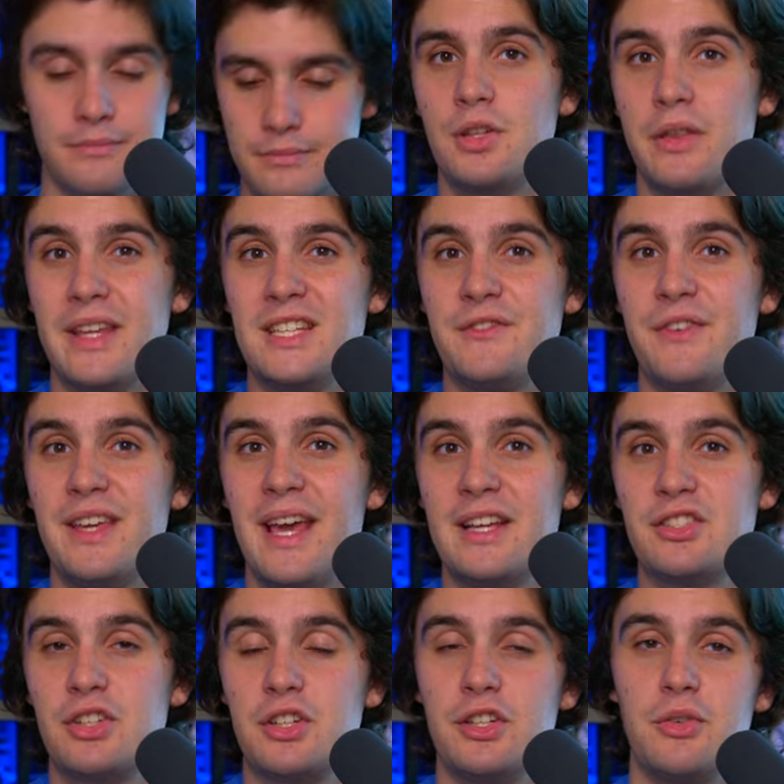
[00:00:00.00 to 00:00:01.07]
So these
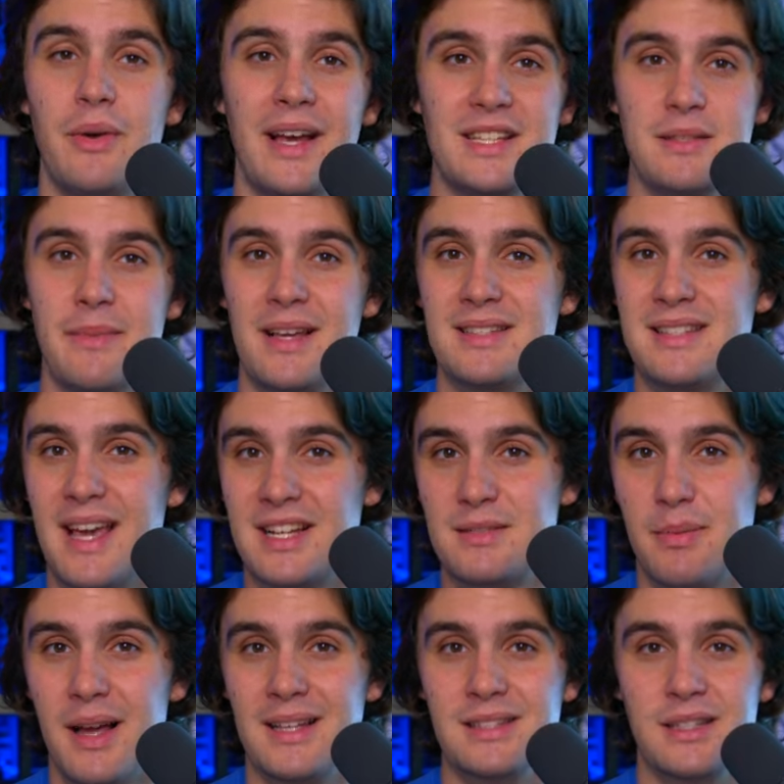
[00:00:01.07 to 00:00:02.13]
VAs are going to do SMS
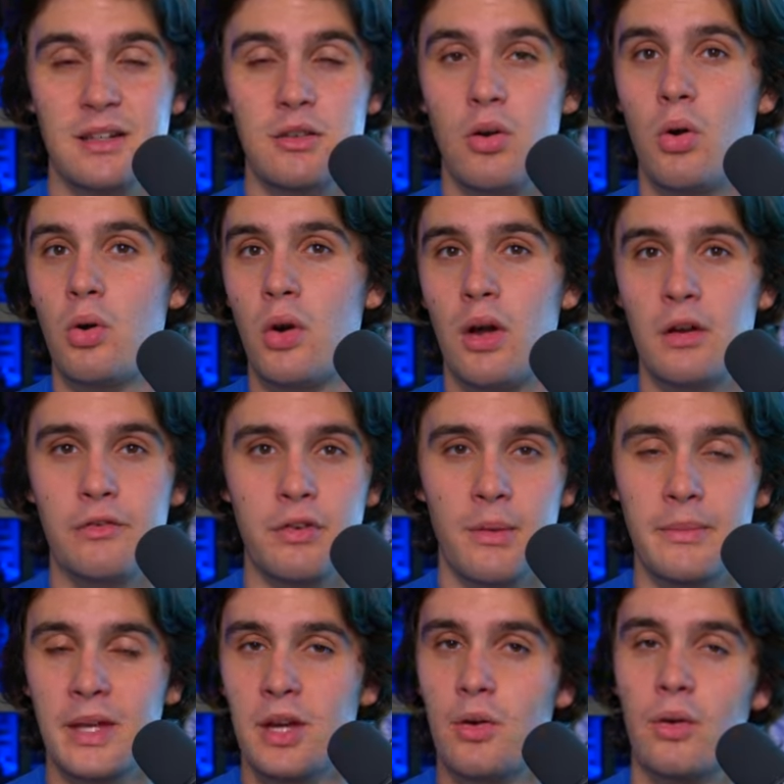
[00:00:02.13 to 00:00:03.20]
text blasting and cold calling
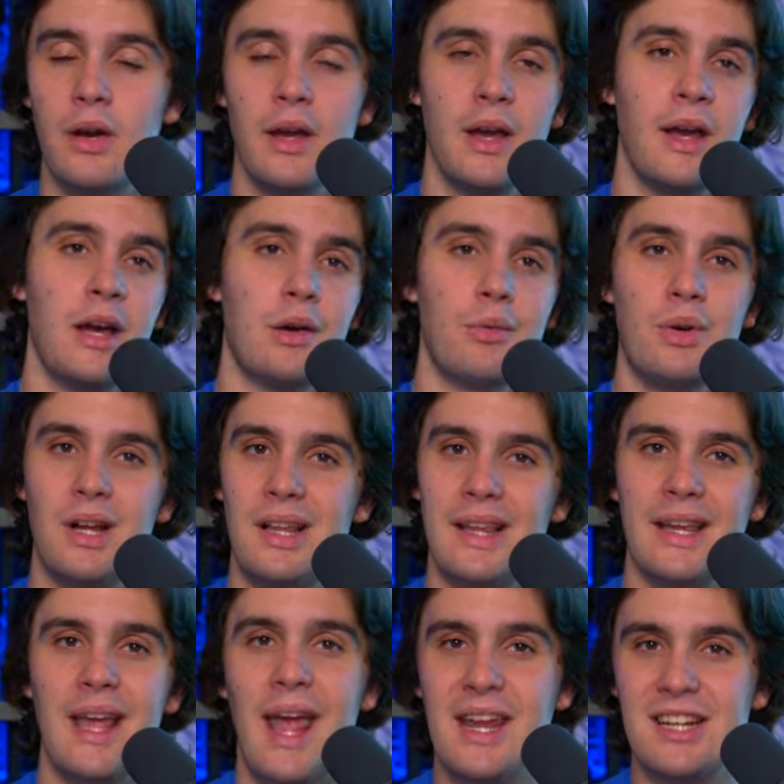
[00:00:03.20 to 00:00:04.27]
from you.
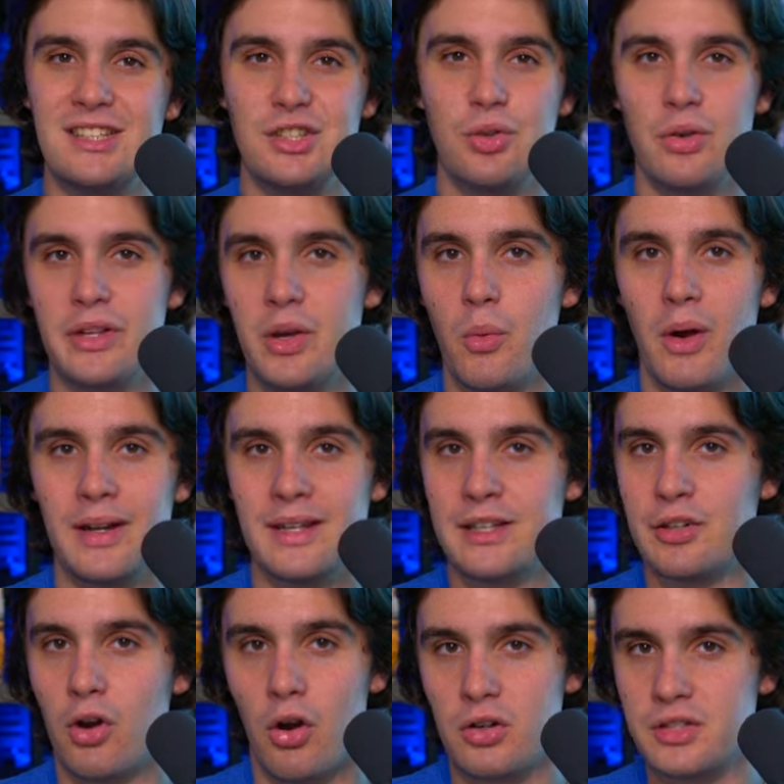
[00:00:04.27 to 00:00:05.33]
Really, any tool you want
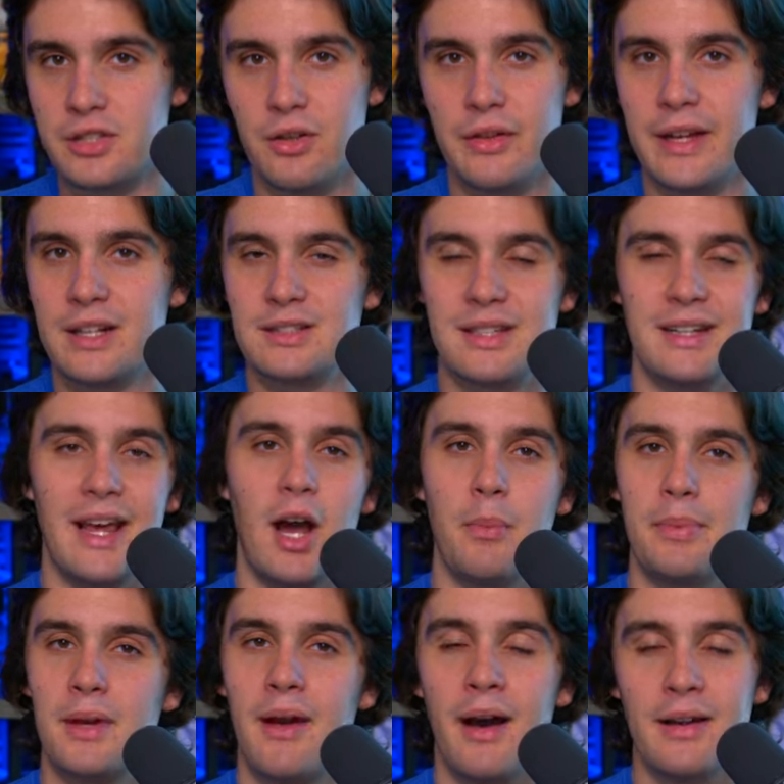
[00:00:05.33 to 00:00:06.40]
in your arsenal there is going to
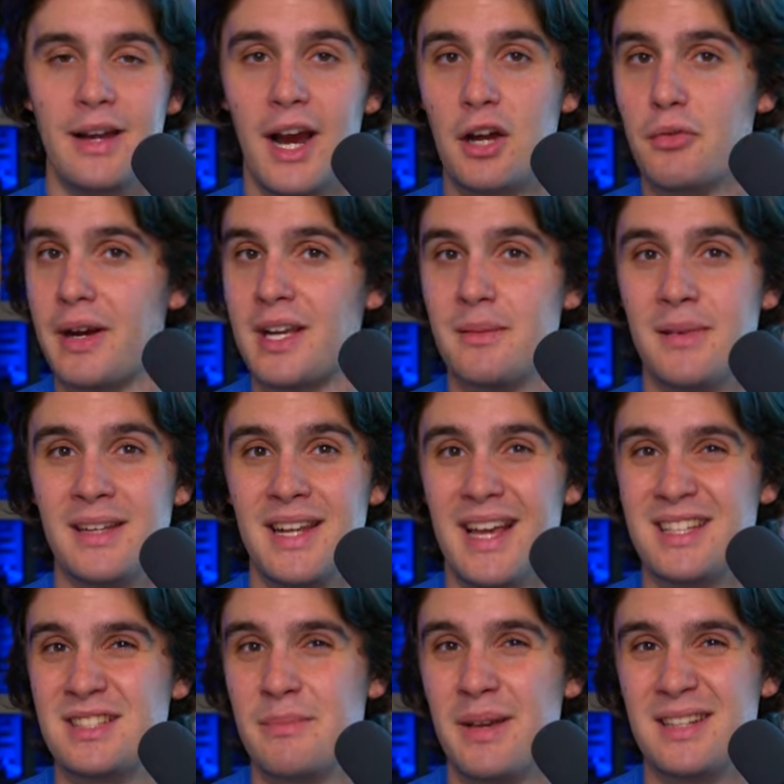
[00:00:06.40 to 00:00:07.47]
help you out. I recommend
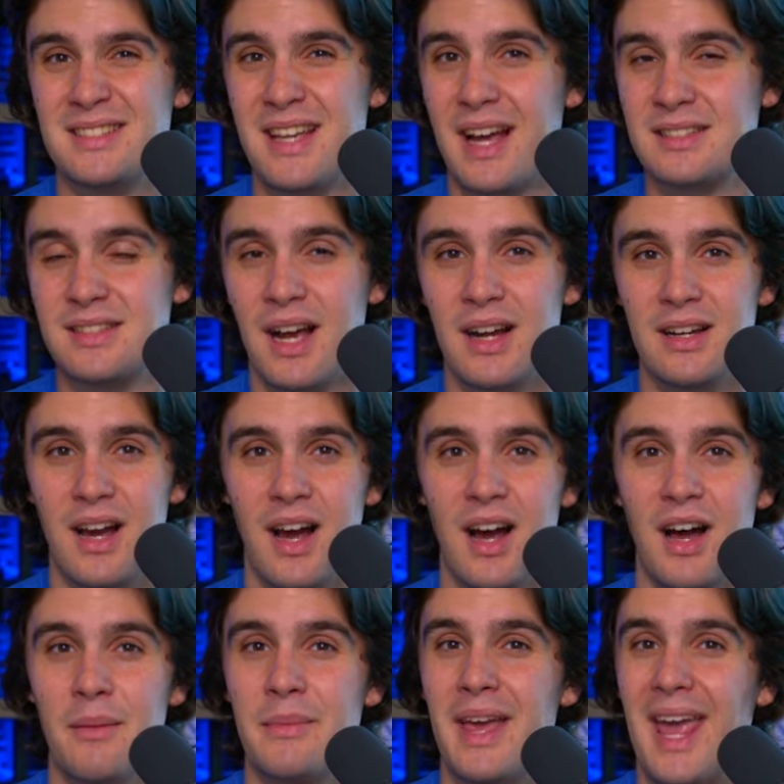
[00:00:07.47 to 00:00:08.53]

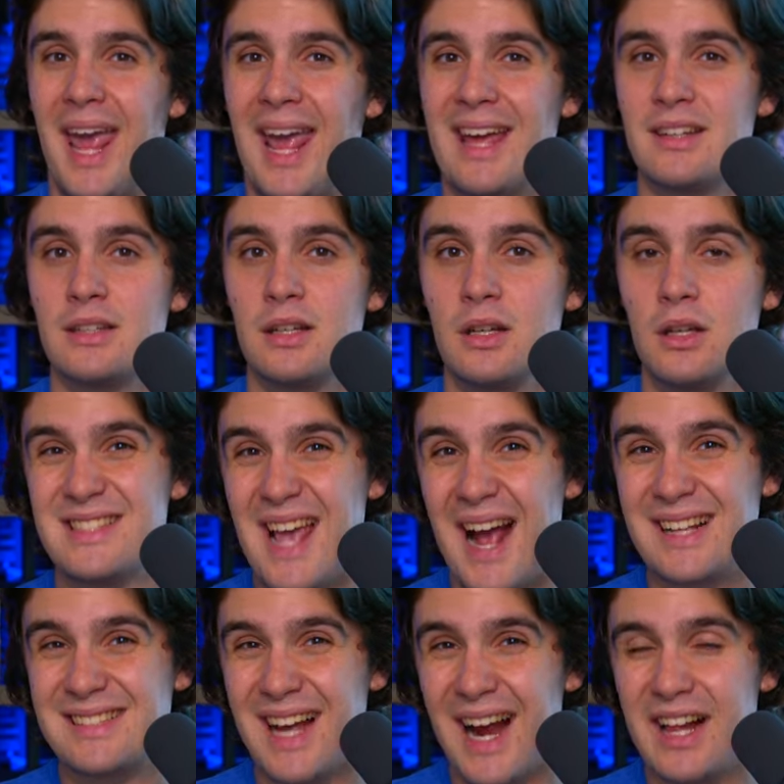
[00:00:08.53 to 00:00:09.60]
smszack.com and
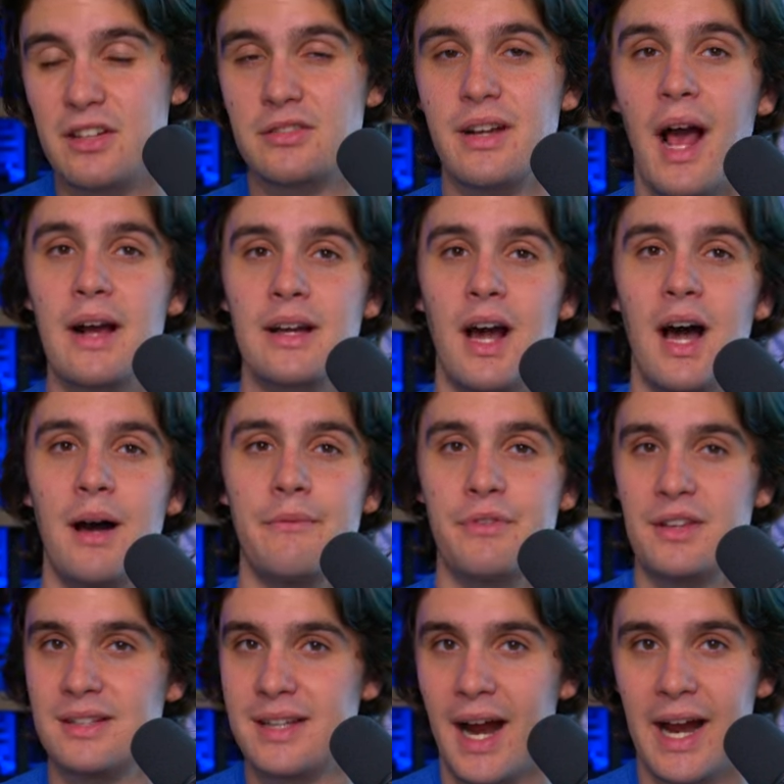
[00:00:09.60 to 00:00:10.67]
zackdialer.com
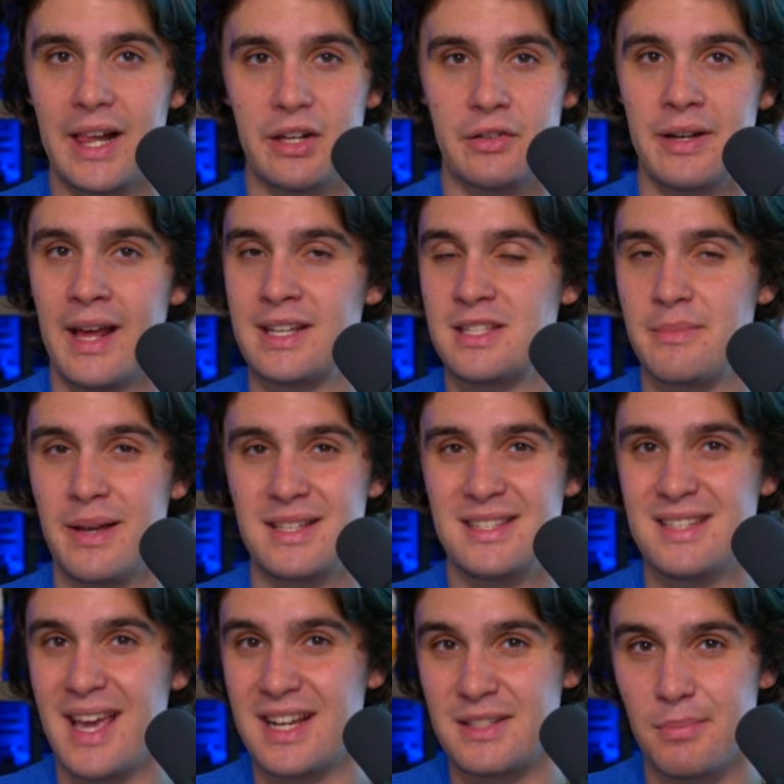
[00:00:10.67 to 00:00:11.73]
for the dialer and
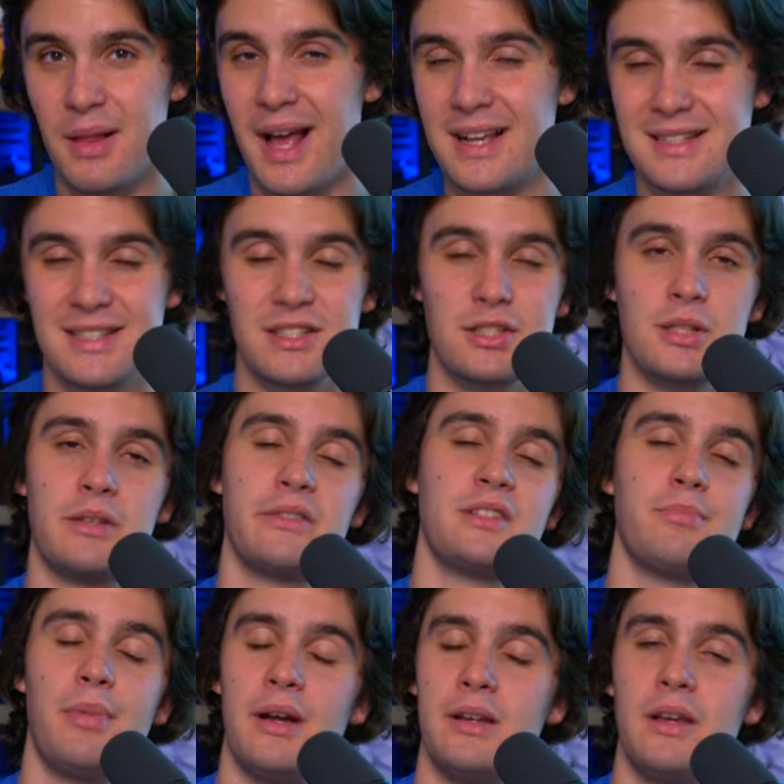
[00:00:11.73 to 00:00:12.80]
SMS text blasting
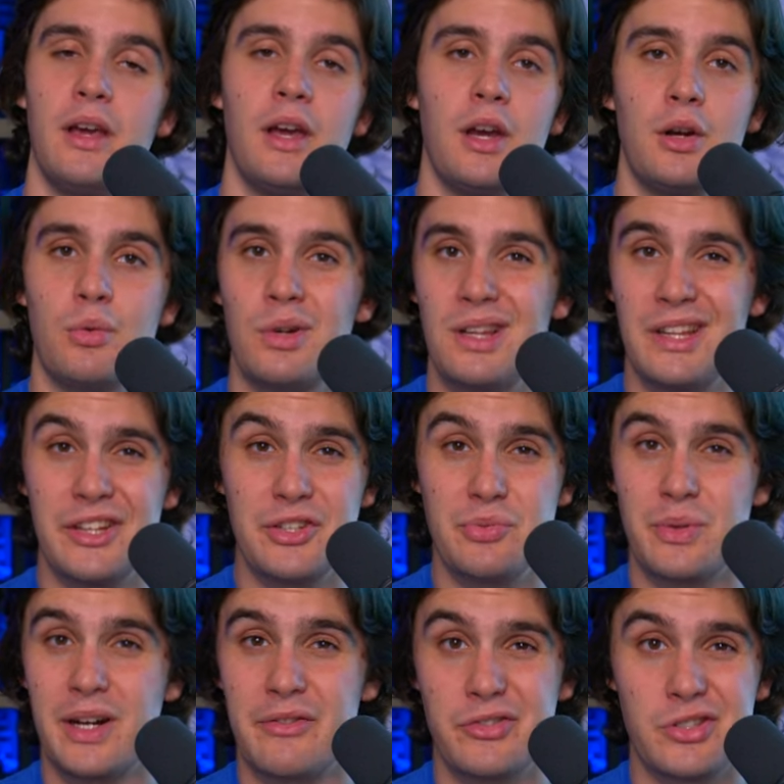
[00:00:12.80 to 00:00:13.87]
service, but really
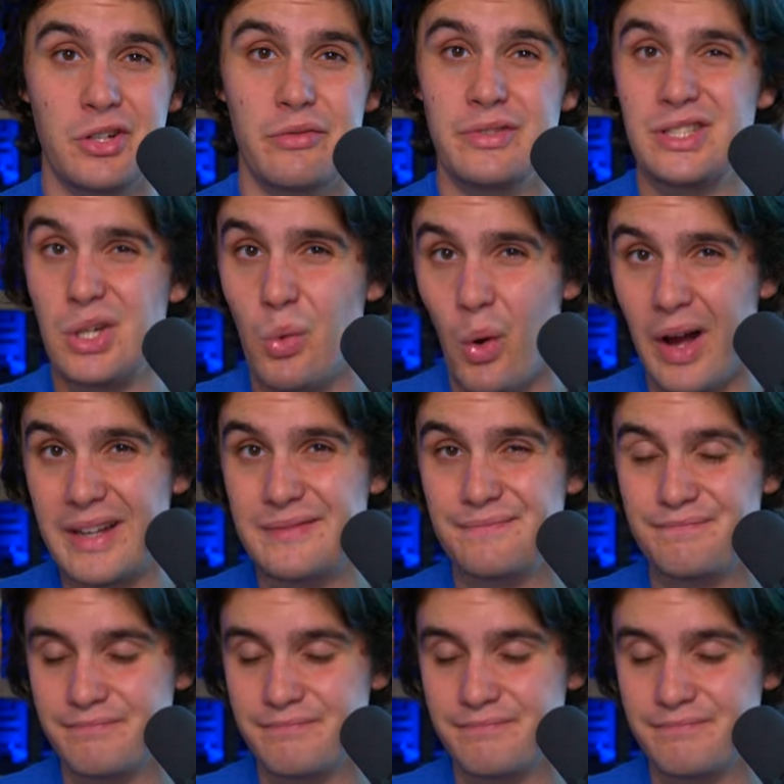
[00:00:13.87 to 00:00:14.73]
use whatever service you want.